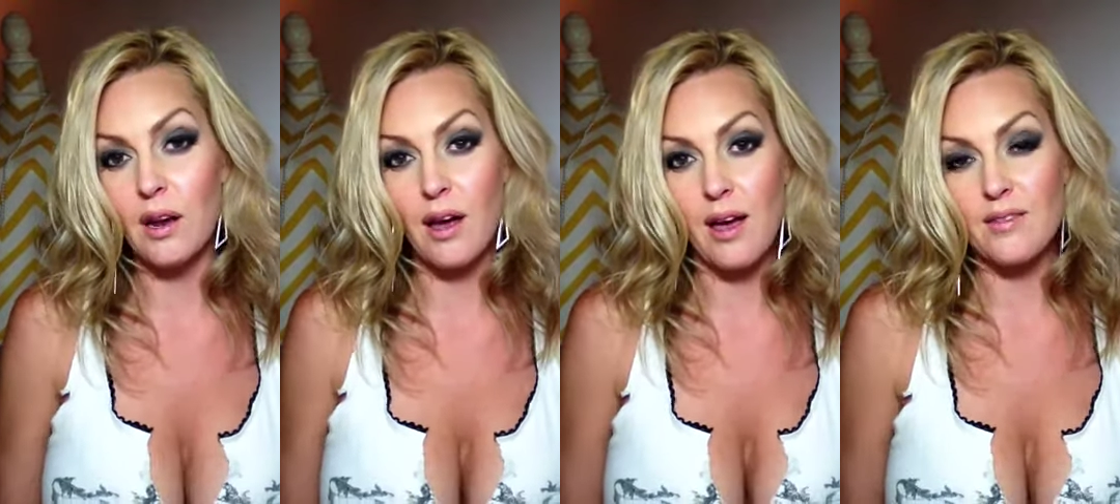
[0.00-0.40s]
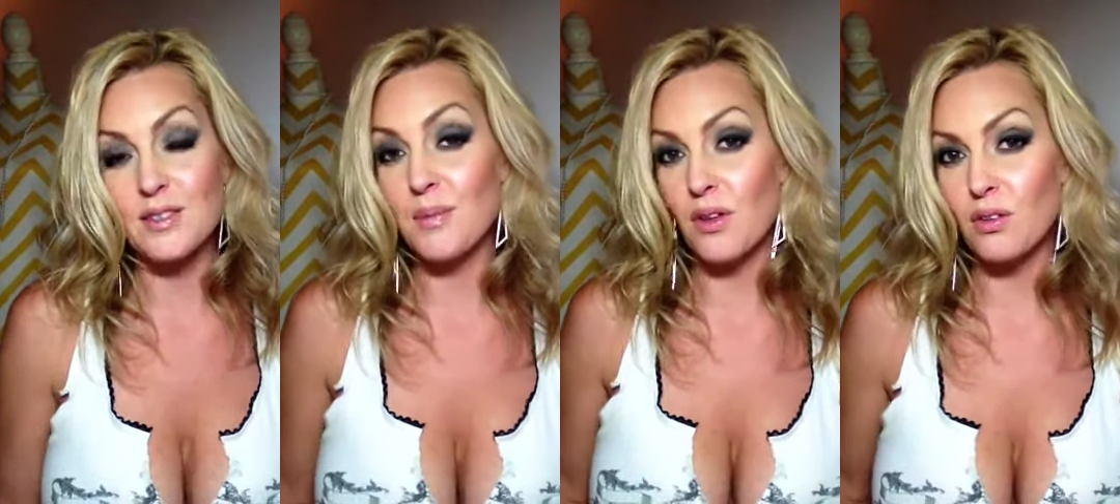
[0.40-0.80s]
I have
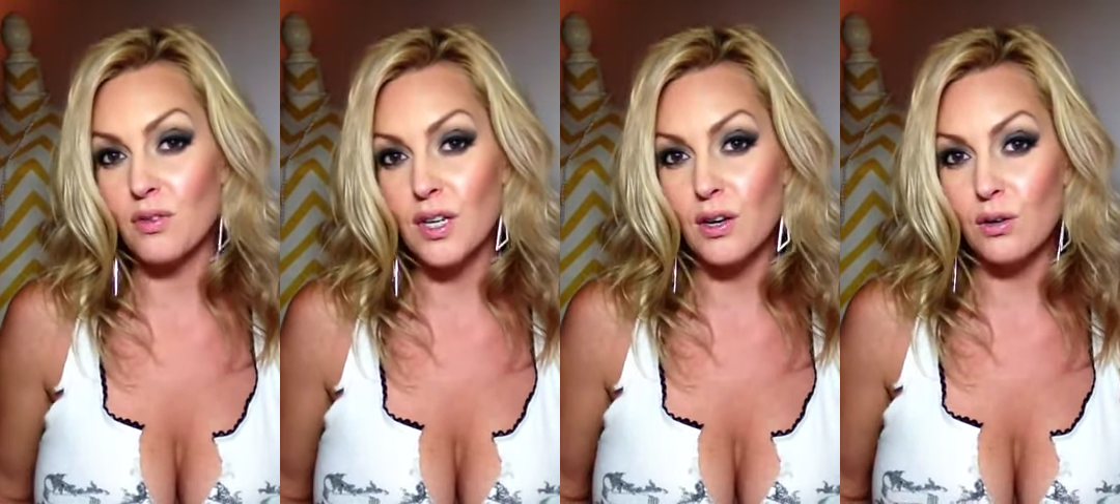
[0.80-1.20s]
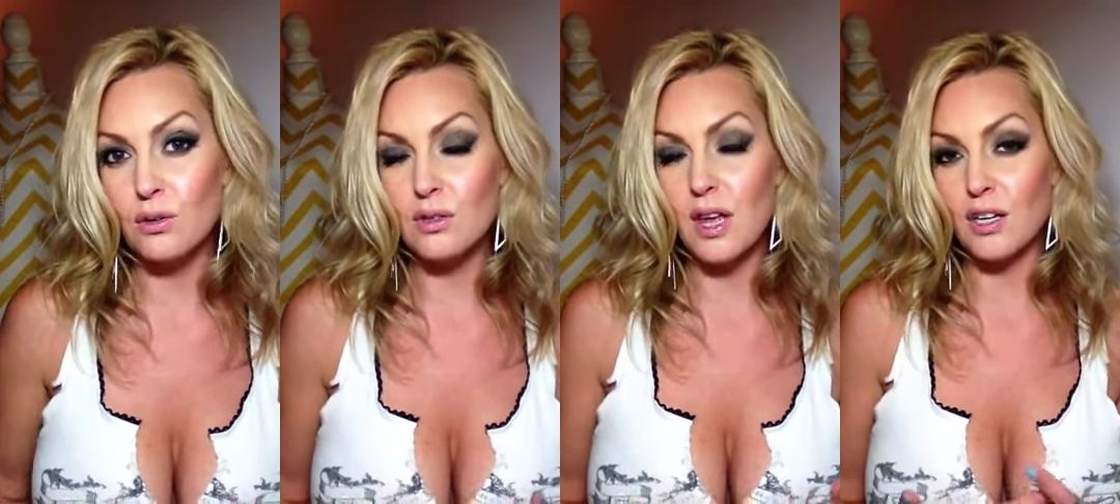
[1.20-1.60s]
some other
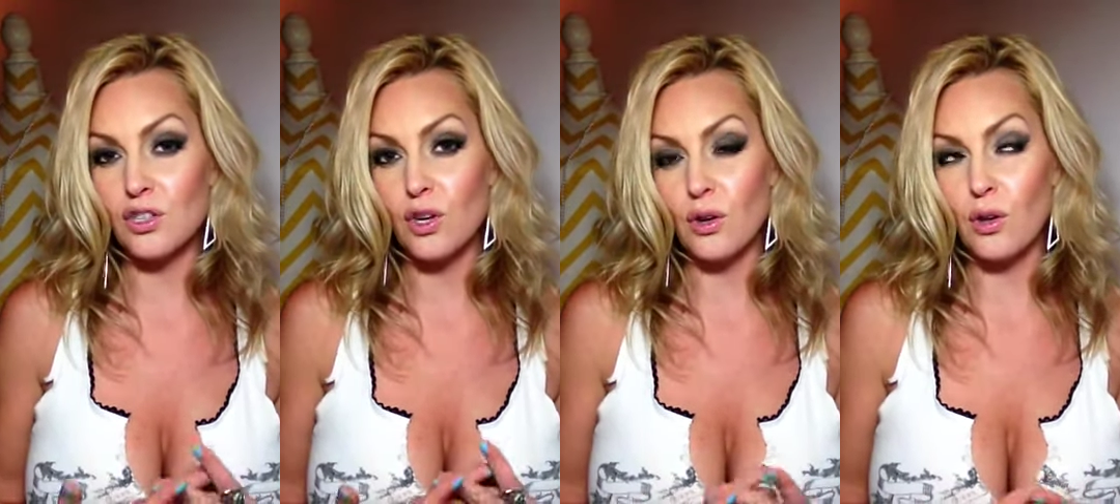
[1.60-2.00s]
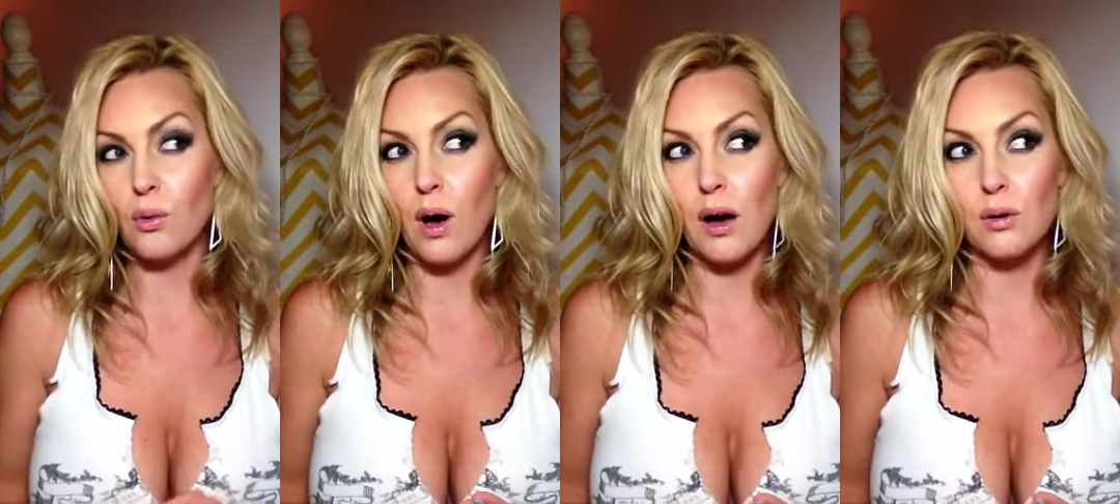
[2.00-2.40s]
videos that show
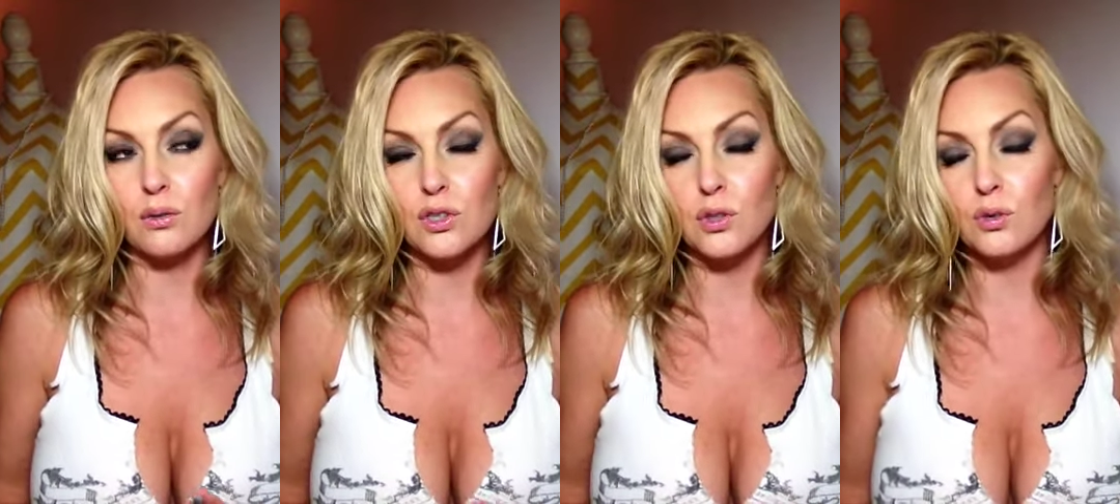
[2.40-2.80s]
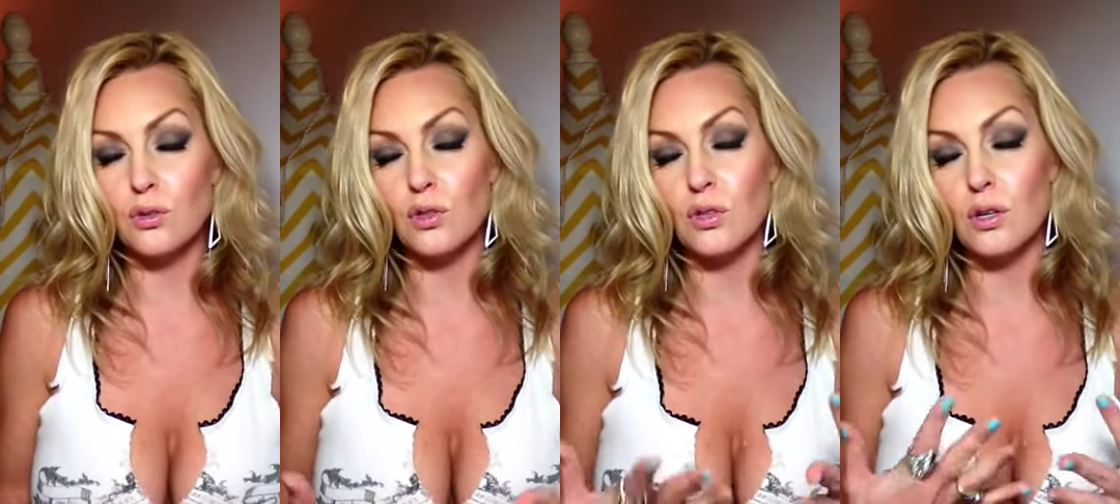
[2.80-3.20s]
you how to
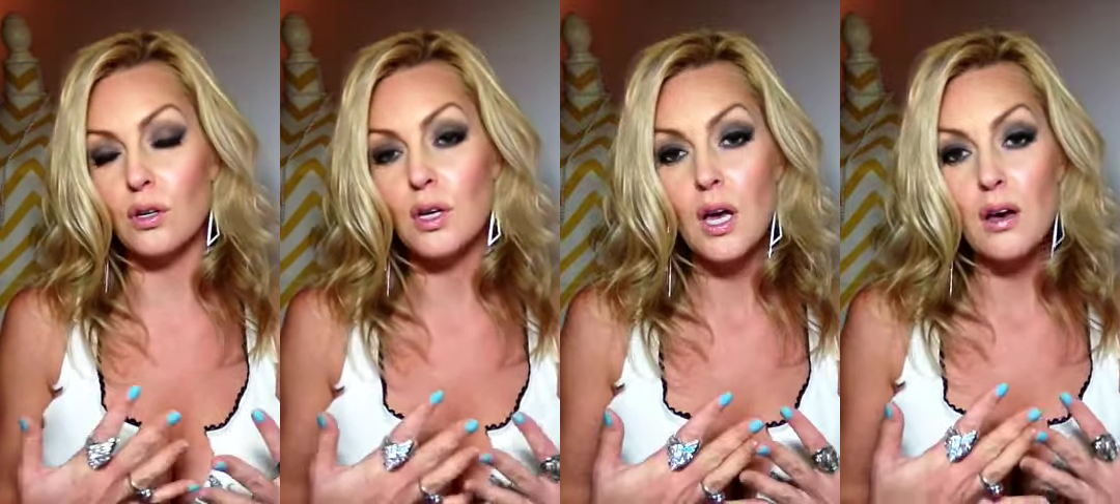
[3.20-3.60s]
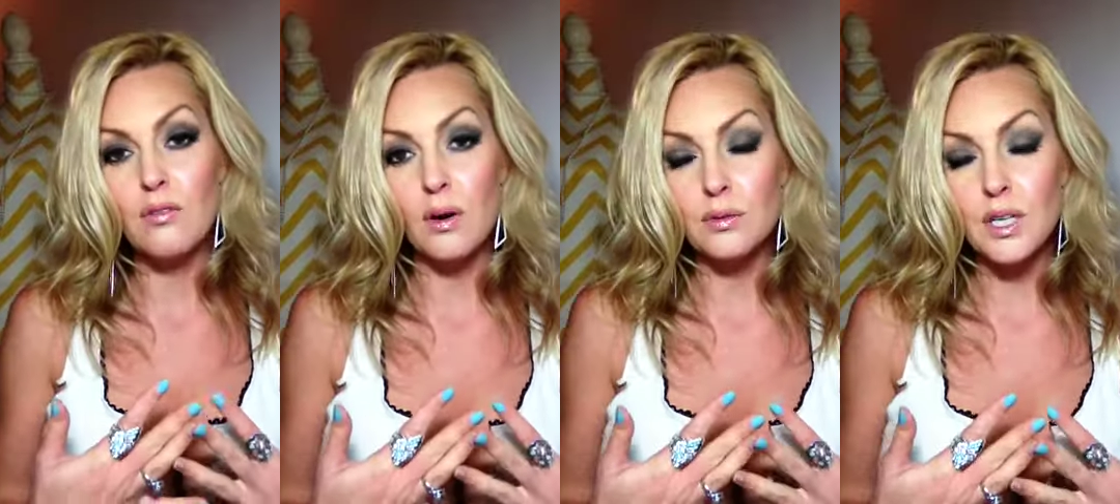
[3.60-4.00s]
do your
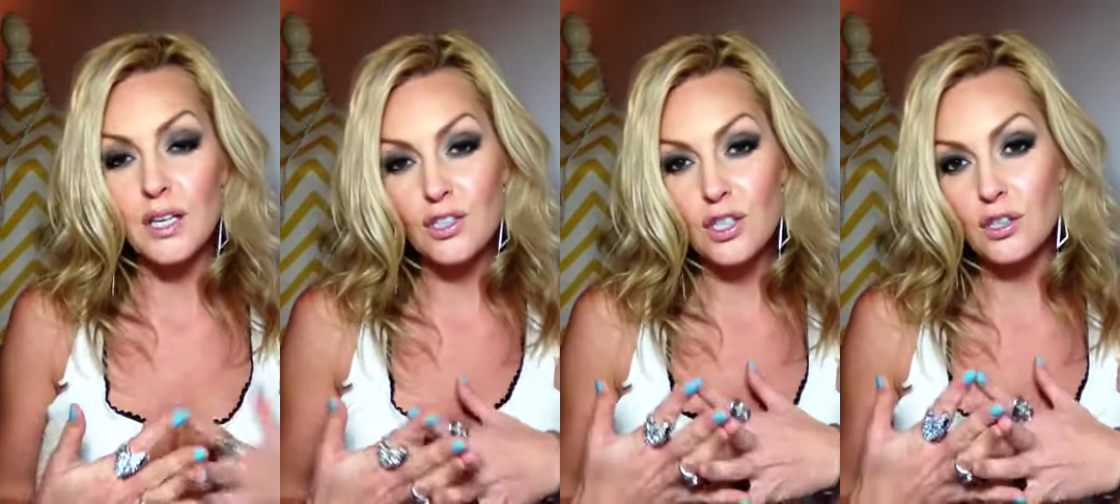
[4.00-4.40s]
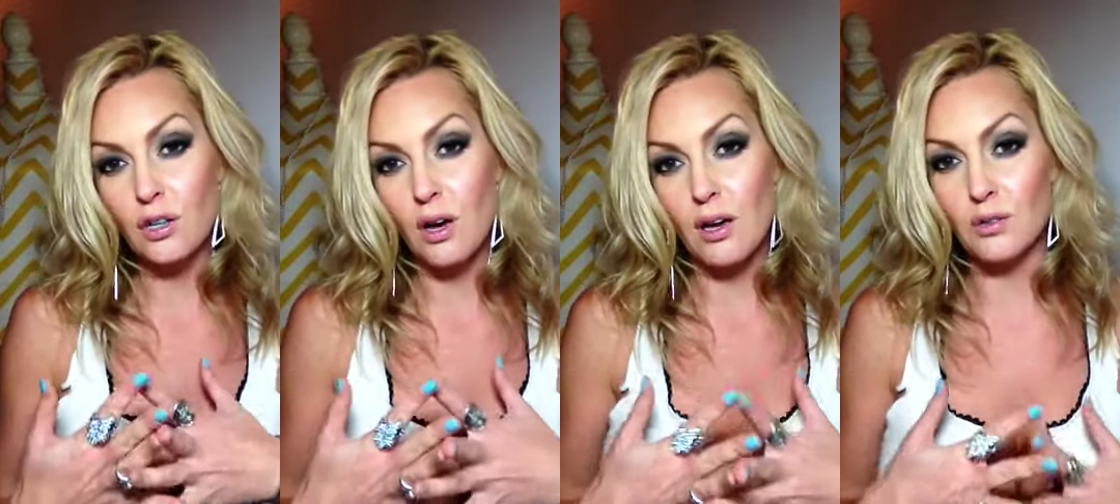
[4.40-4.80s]
foundation, your
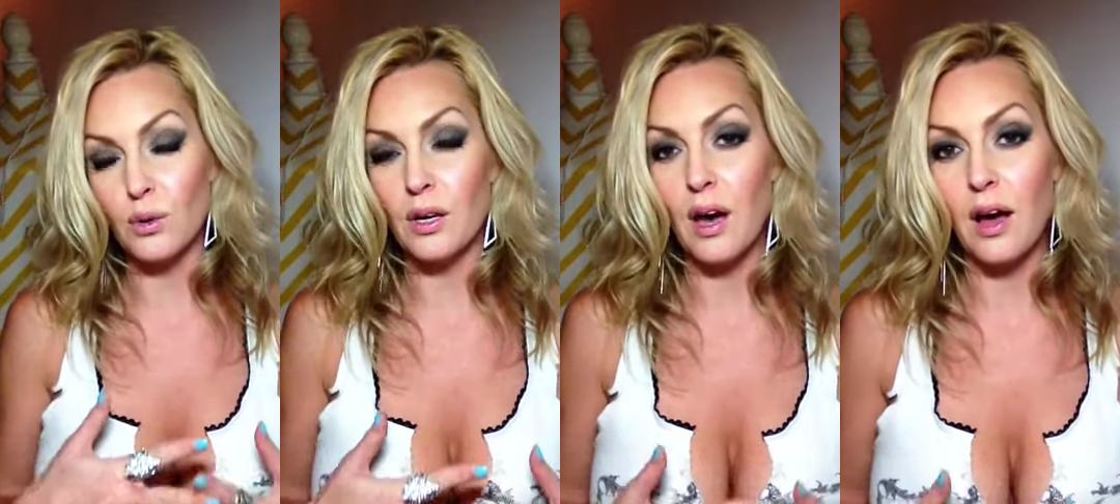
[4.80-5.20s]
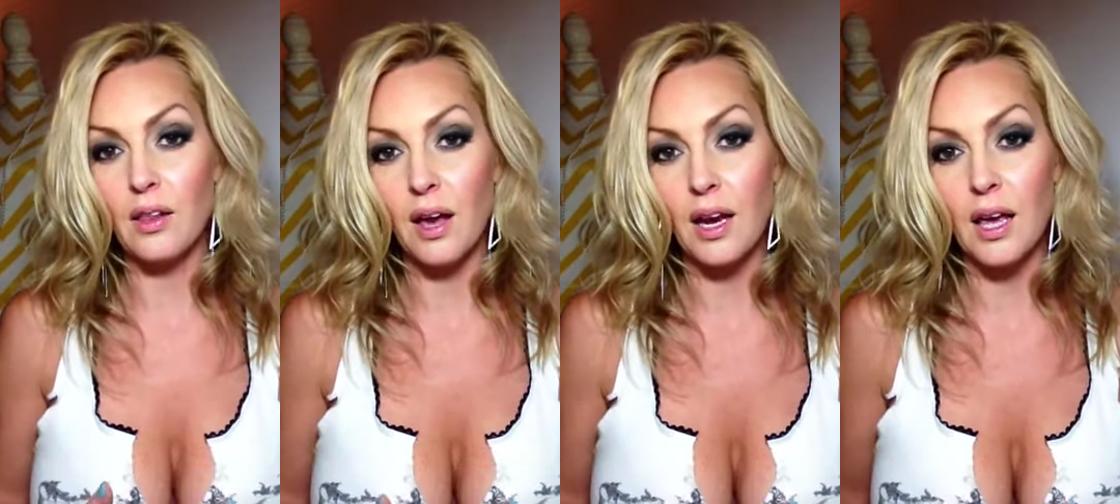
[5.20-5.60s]
contouring,
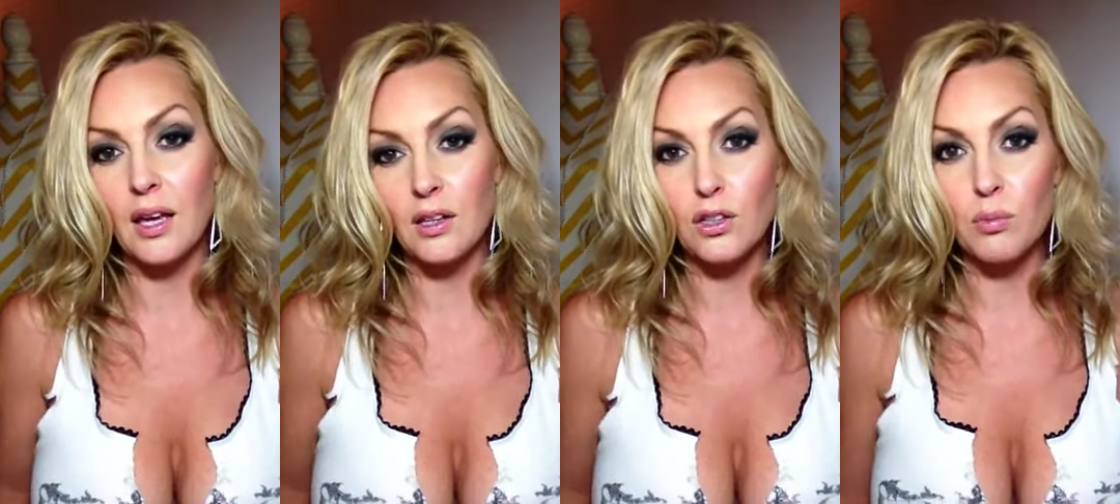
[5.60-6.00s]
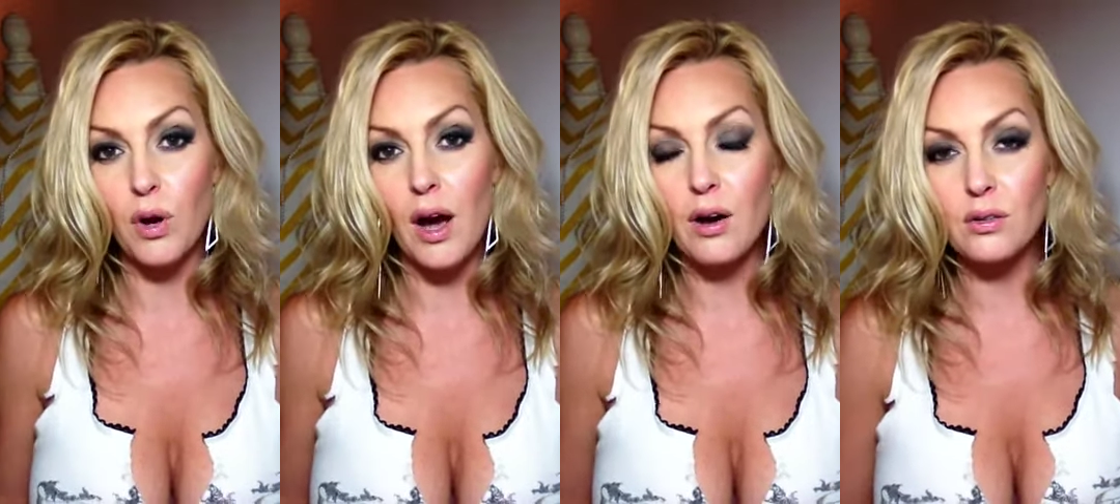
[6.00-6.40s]
highlighting, and your
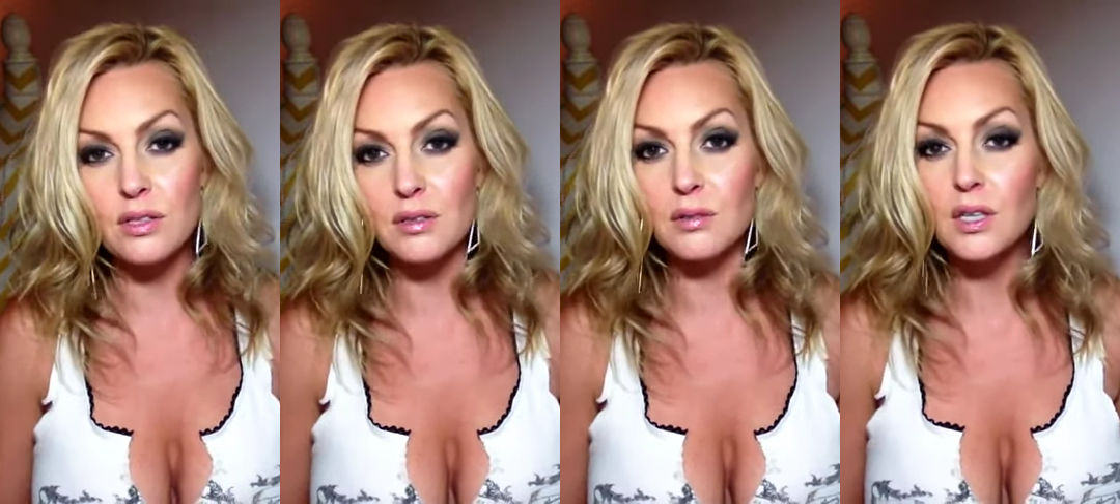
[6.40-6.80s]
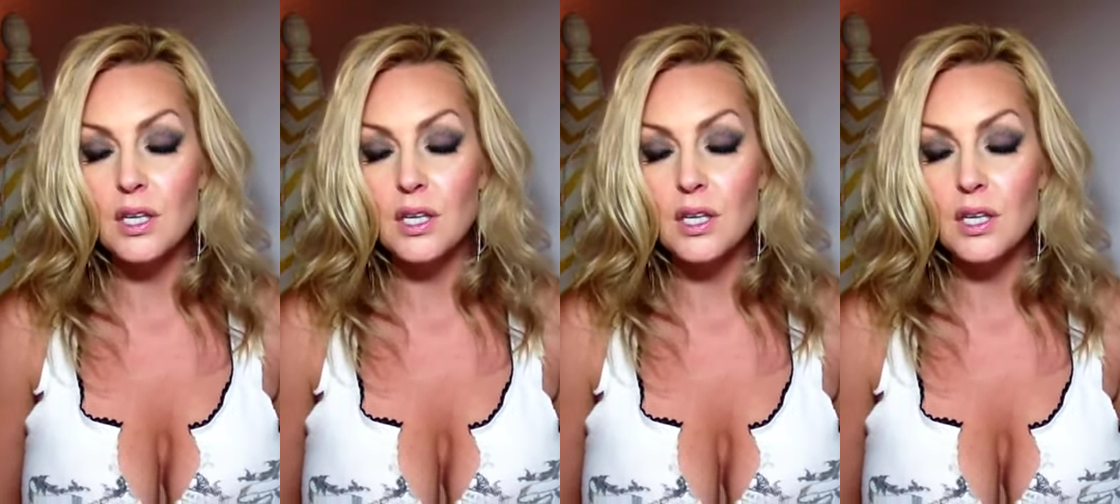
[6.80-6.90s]
brows, and